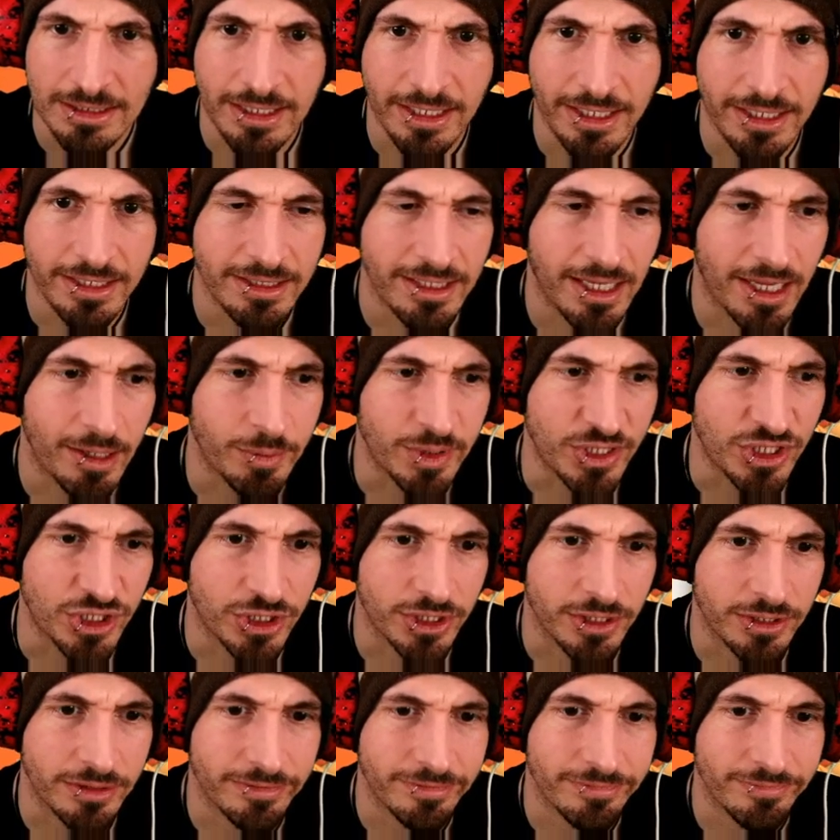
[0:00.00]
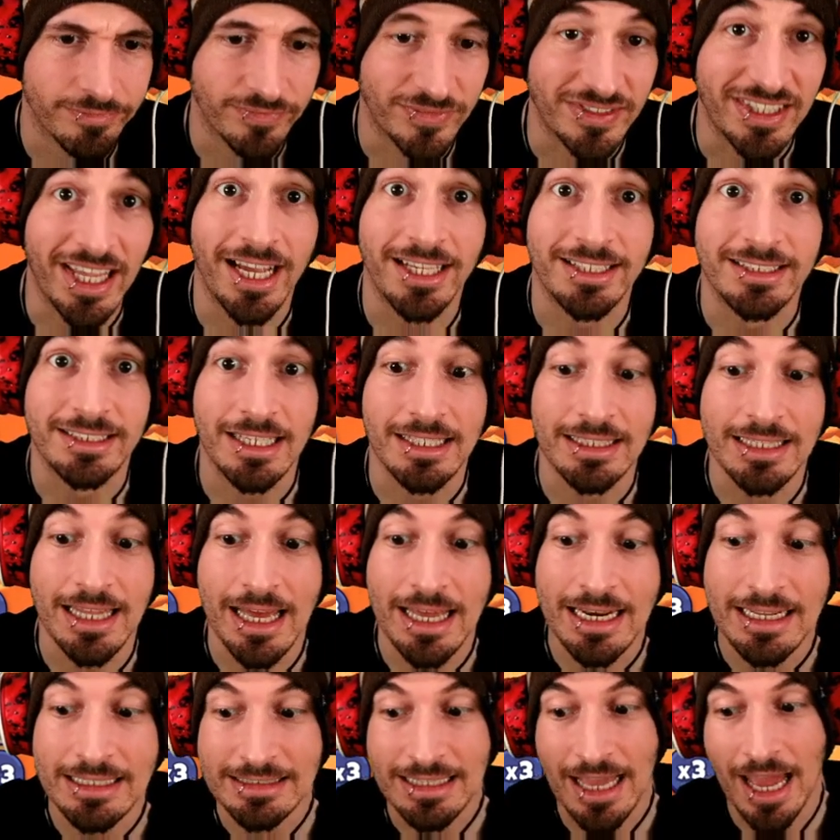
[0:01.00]
a lot of damage. That's a
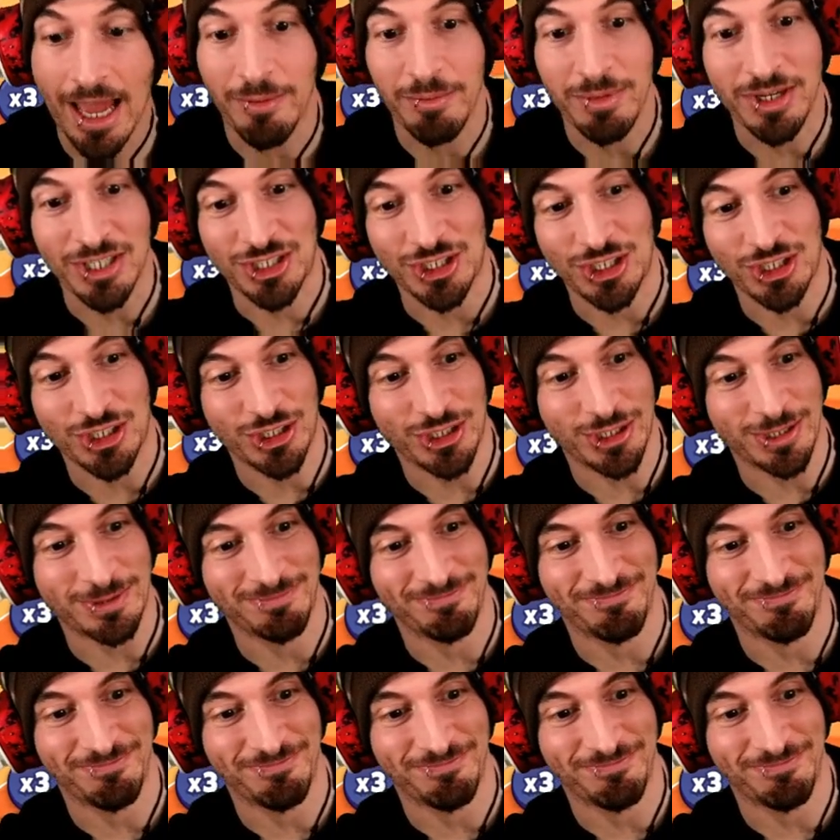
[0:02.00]
lot of damage.